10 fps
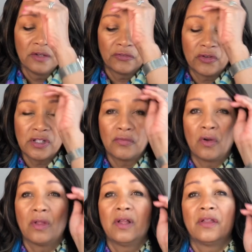First of
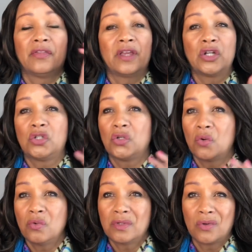all, they
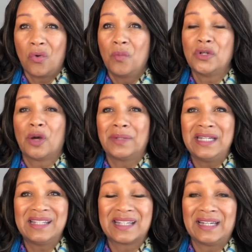don't open up
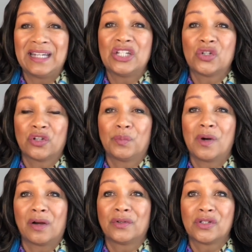easily to their
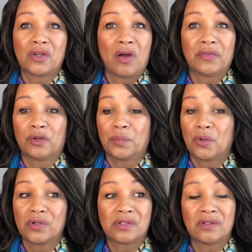partners on their
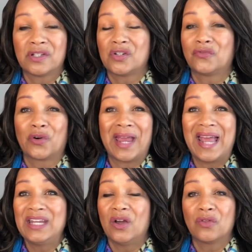personal stuff or
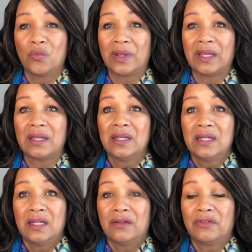any other way.
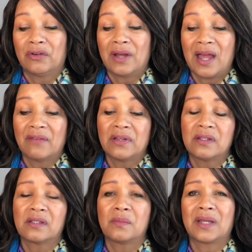If they're having
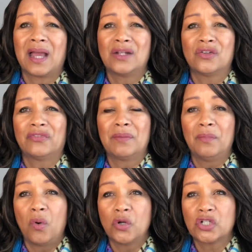some kind of
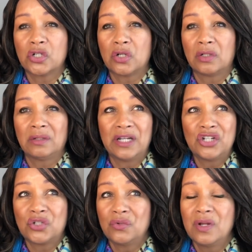emotional
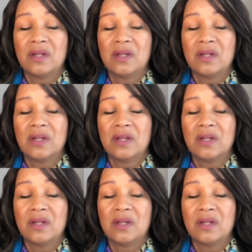issue,